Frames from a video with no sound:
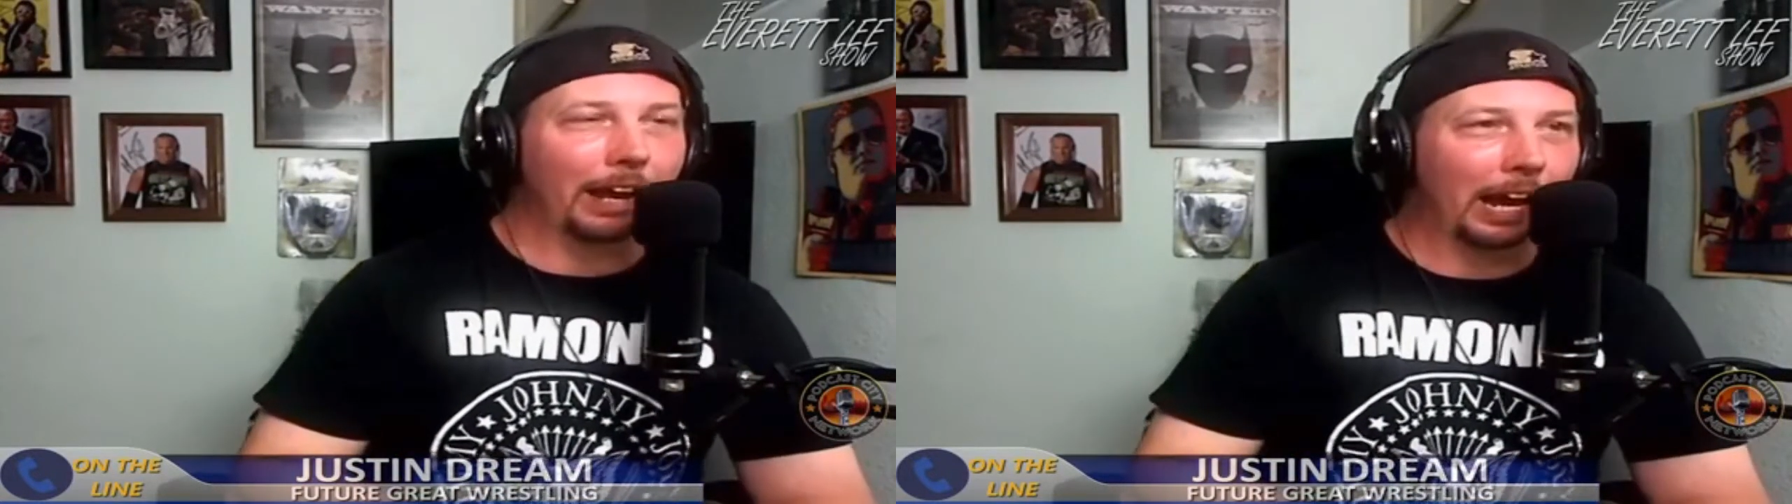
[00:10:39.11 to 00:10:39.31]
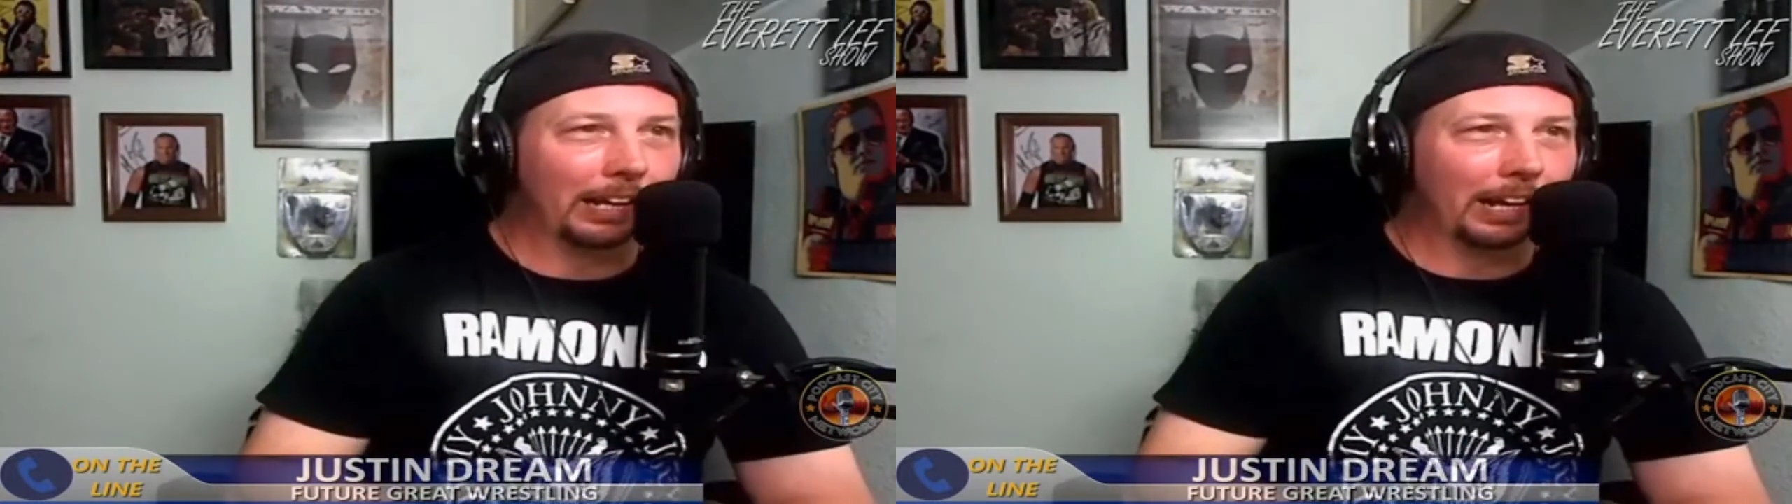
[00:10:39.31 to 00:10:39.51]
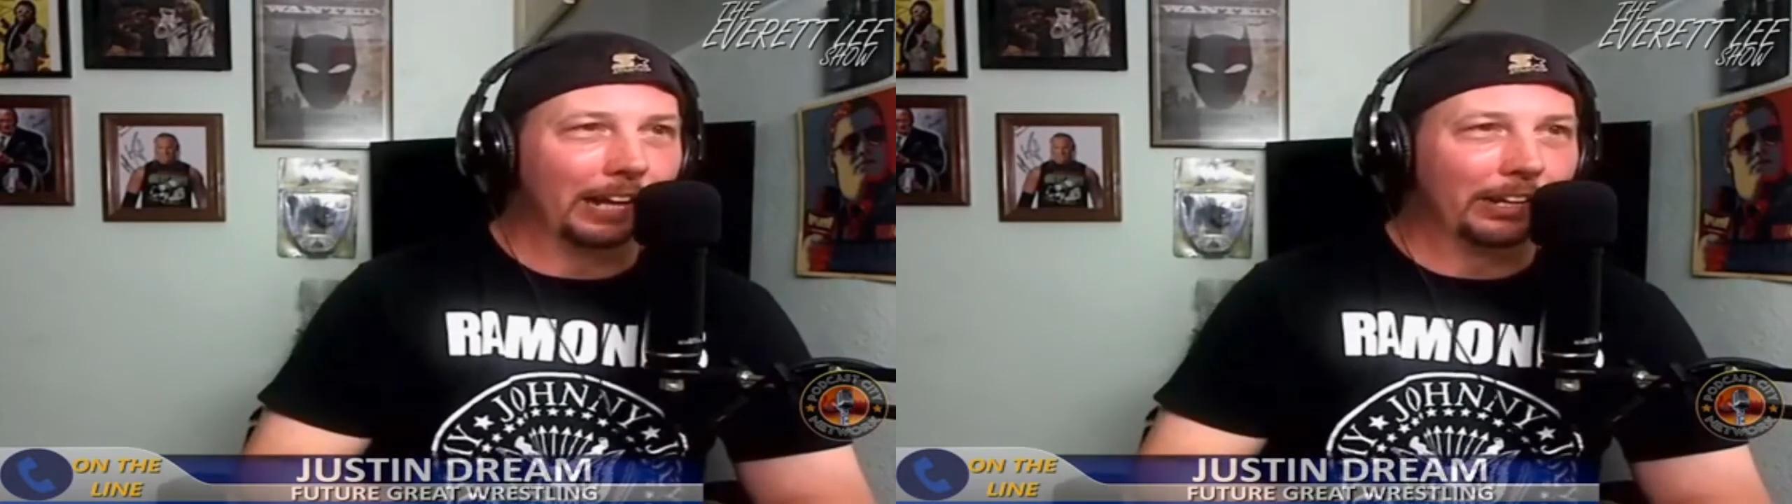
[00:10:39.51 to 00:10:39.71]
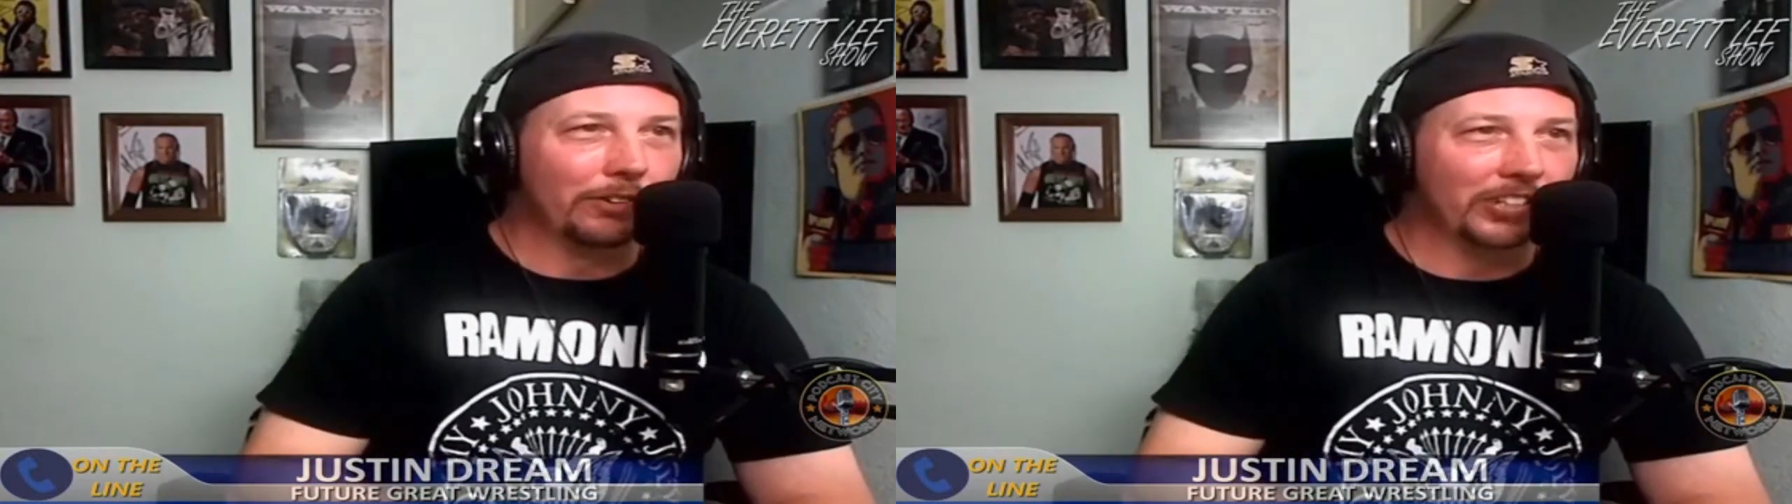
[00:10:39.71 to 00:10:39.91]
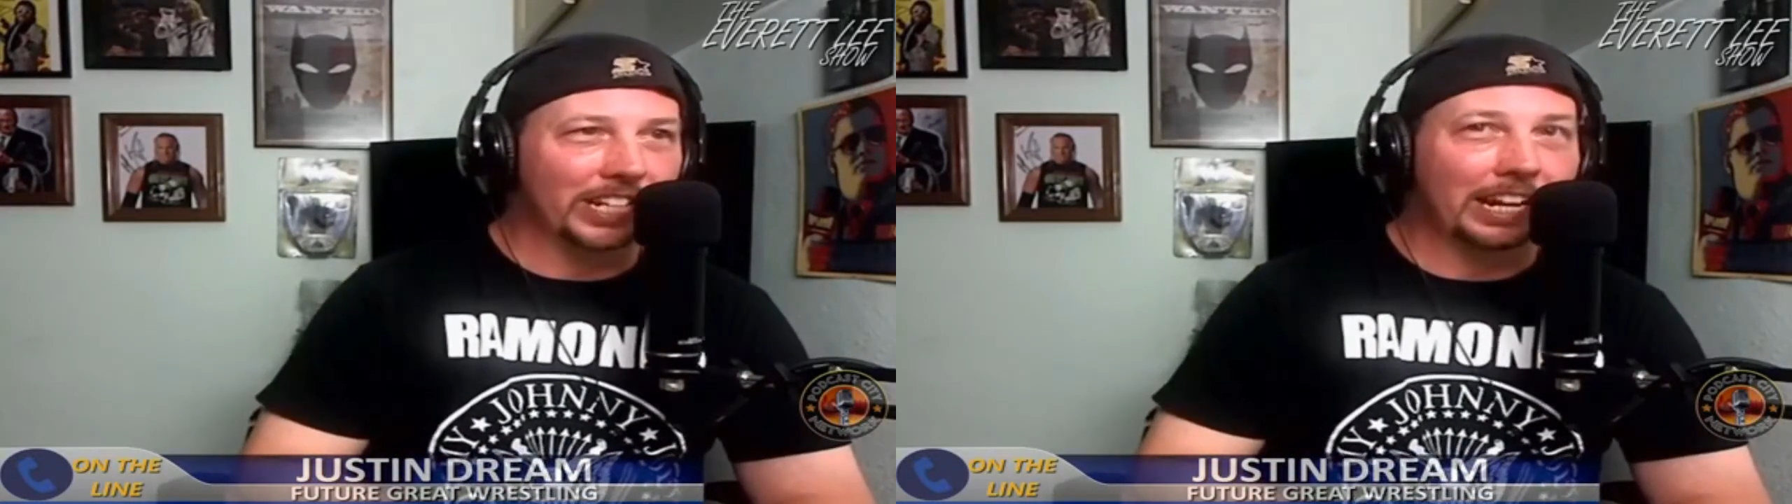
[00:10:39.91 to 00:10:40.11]
I
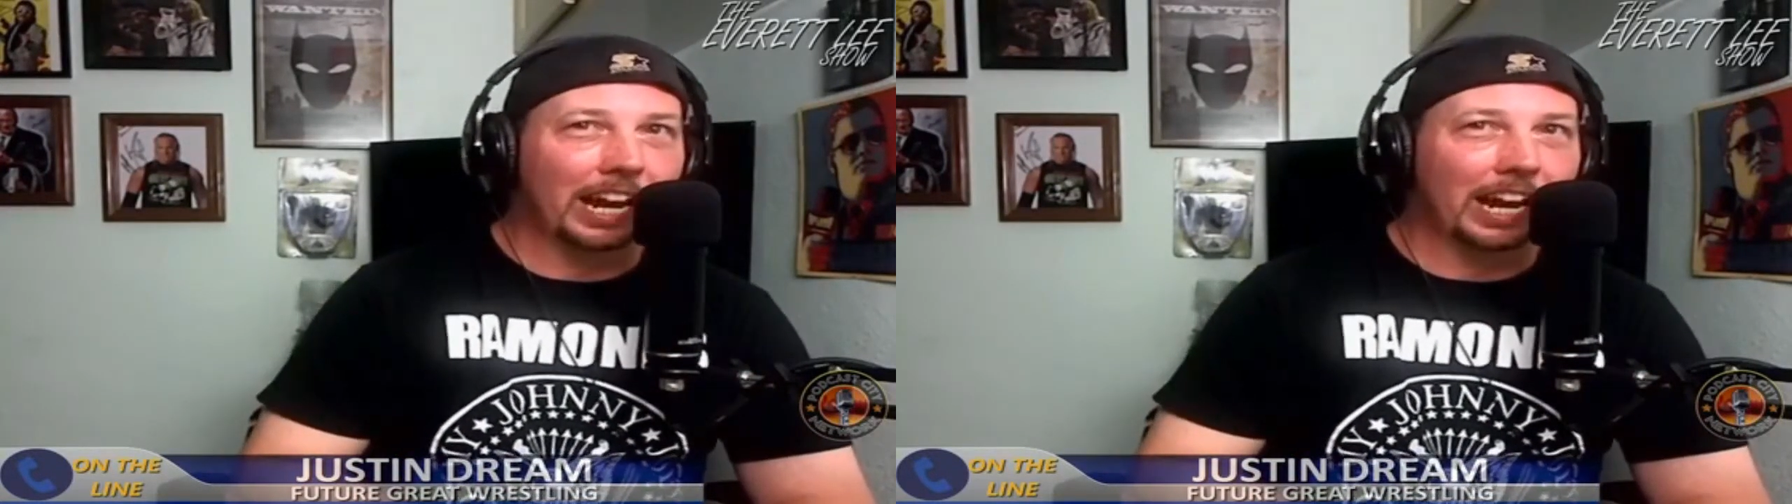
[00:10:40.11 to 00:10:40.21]
noticed that